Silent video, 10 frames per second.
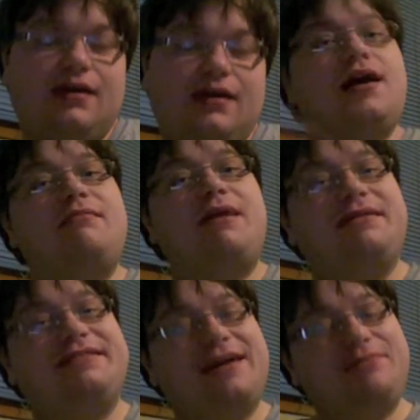Um,
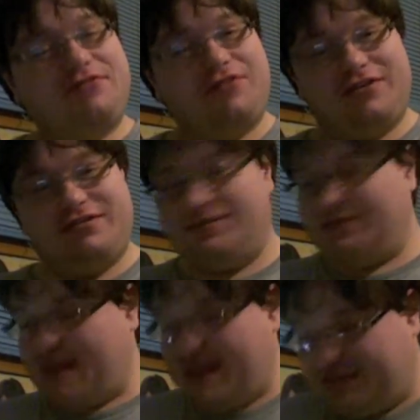Emma said before
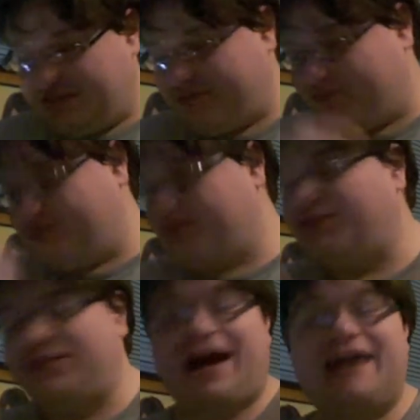they
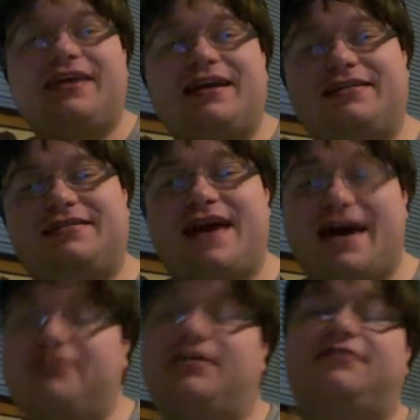rolled the highlights
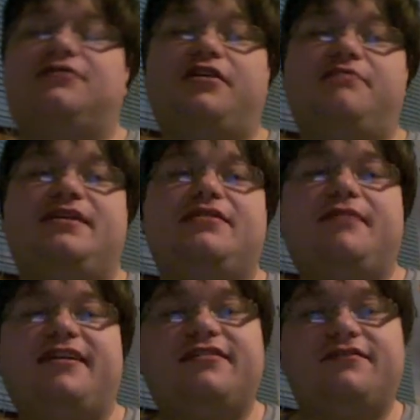that this could be the
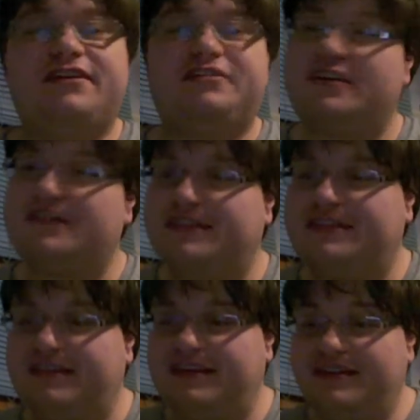biggest eviction of the
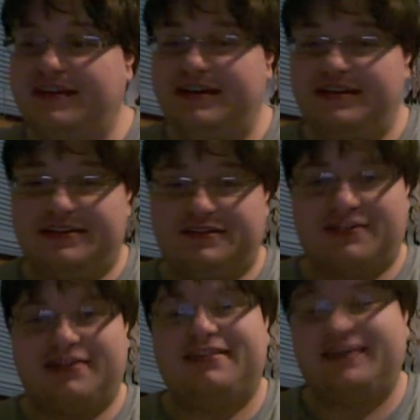series,
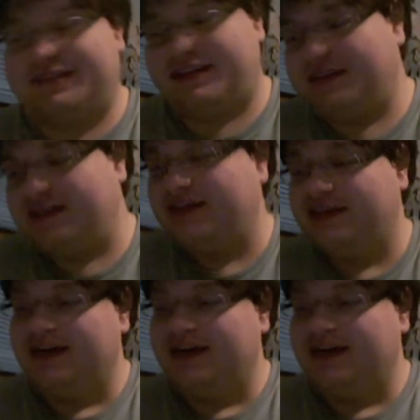or the season.